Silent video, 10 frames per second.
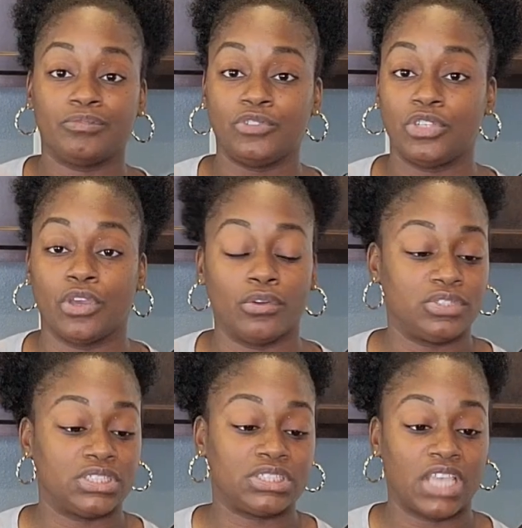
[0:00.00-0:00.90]
you know,
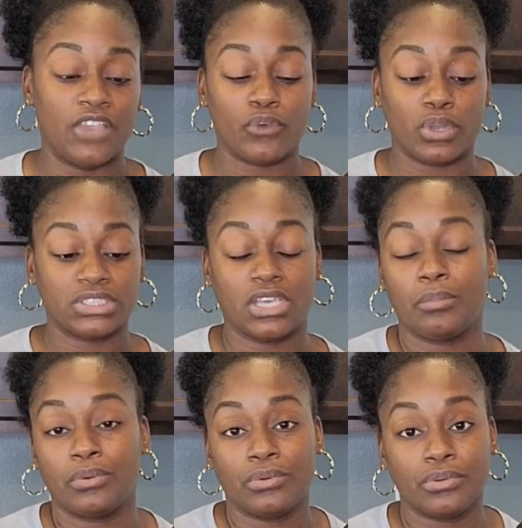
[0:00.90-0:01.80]
just say, for
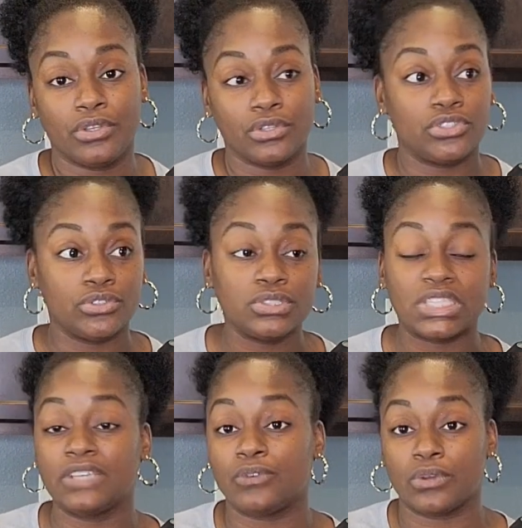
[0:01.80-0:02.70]
example, you're
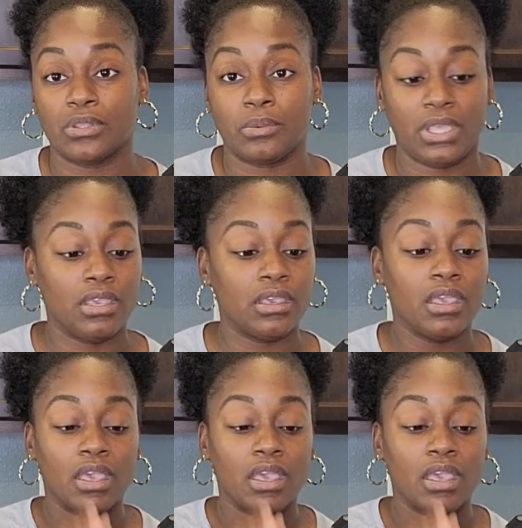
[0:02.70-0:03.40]
juicing for the week.